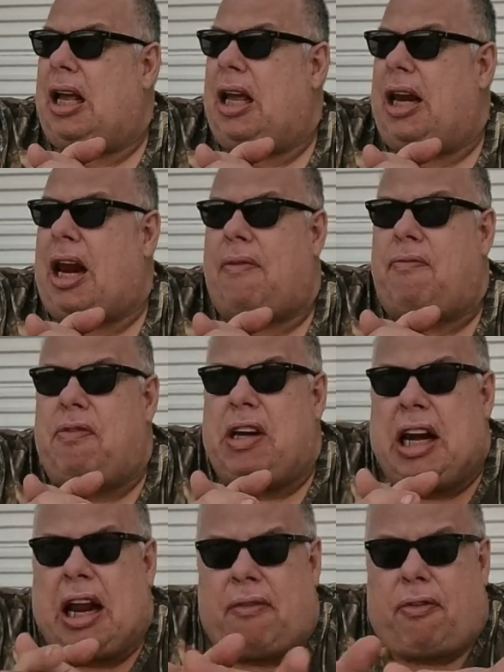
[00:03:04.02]
and I've
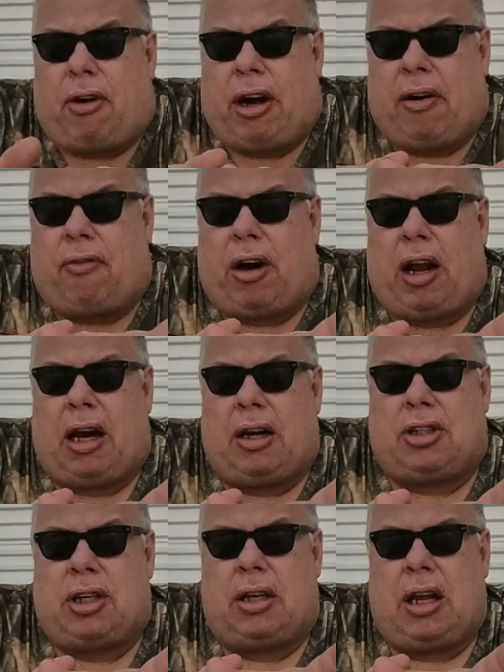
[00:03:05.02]
never
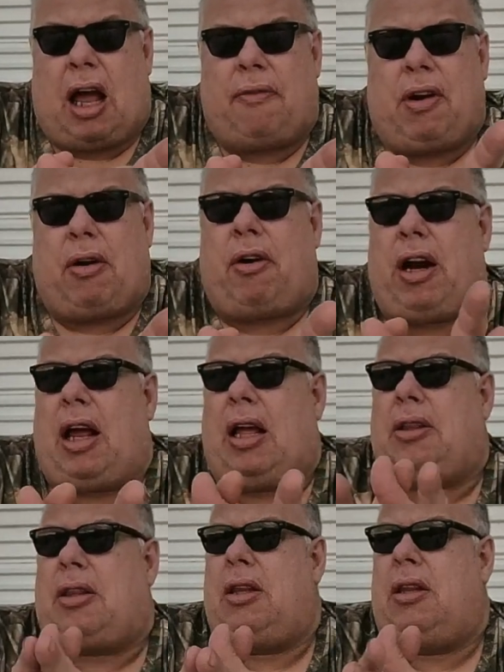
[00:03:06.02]
ever I've never
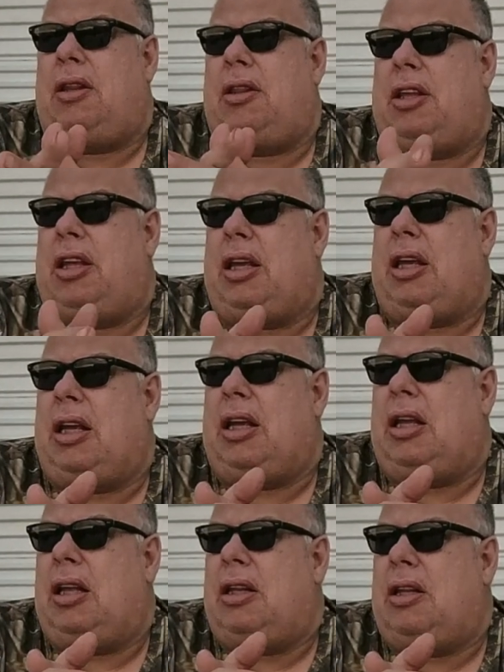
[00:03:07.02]
had
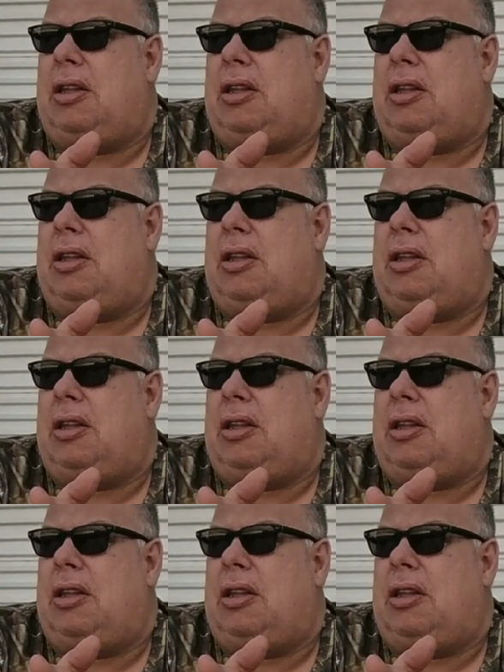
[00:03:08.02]
the